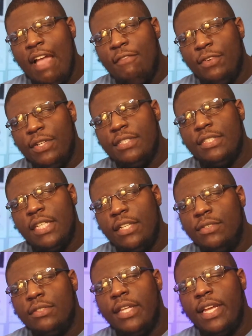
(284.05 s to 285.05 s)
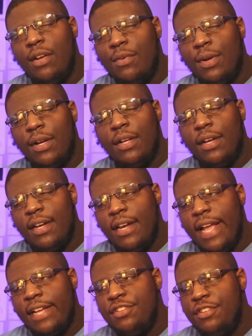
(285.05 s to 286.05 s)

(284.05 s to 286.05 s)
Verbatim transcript: every single thing work on a next